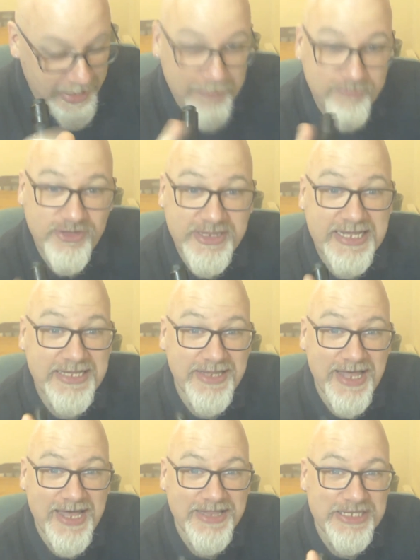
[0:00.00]
I'm really
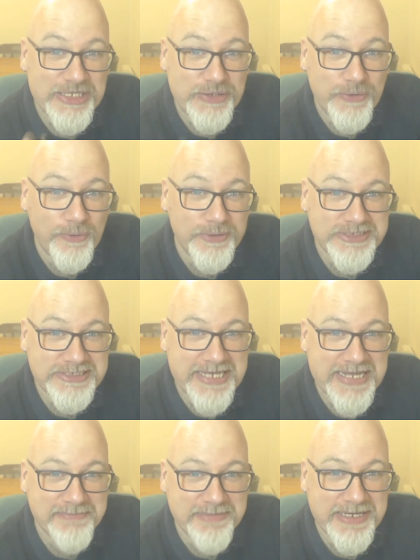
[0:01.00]
glad that Yo
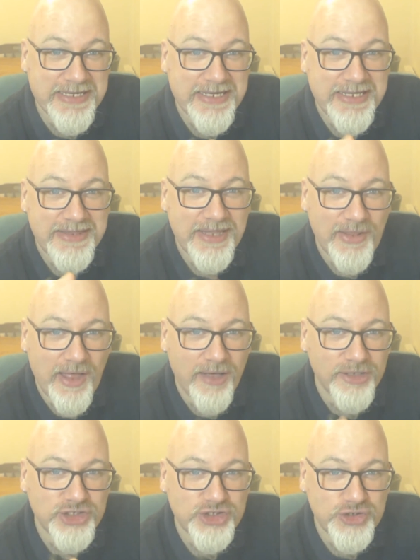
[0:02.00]
sent me the
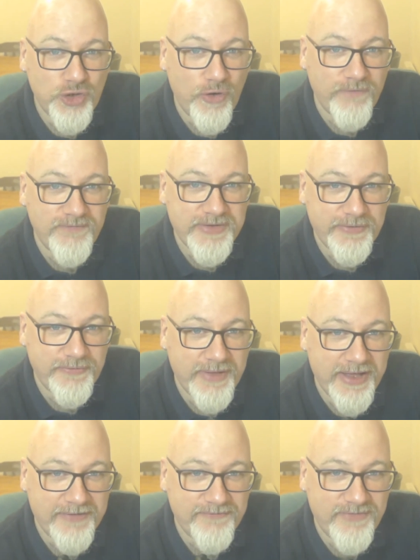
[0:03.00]
large
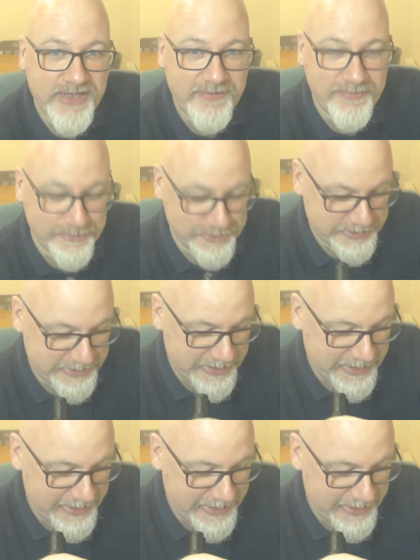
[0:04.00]
Shortfill flavours